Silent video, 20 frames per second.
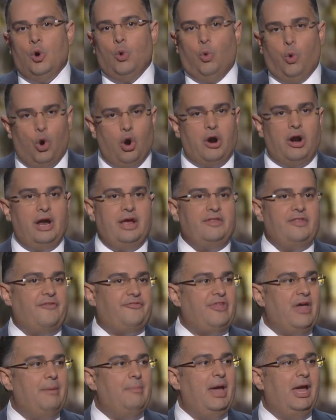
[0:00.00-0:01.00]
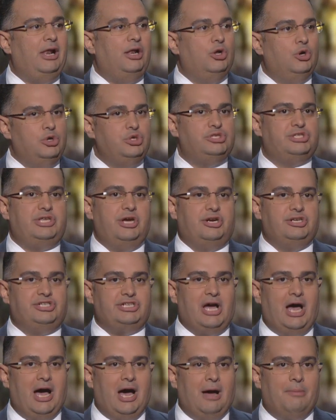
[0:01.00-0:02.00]
worrying that they may lose their
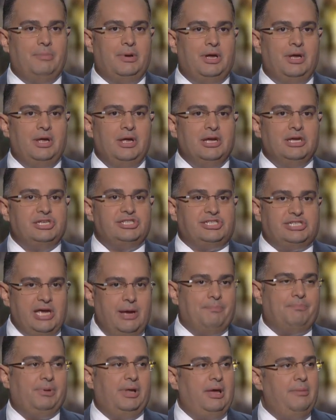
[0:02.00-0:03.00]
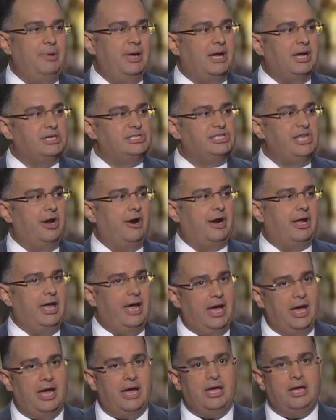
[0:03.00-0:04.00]
job simply because they're
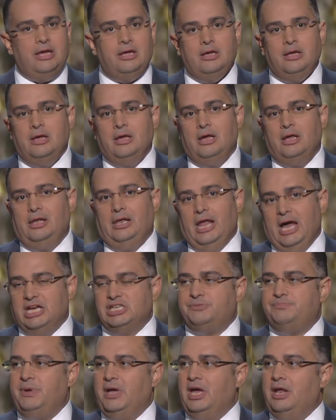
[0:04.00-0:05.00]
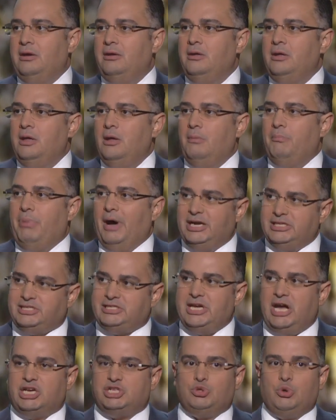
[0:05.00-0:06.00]
gay, lesbian,
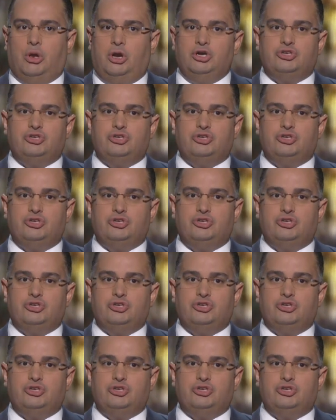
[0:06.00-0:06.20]
bisexual,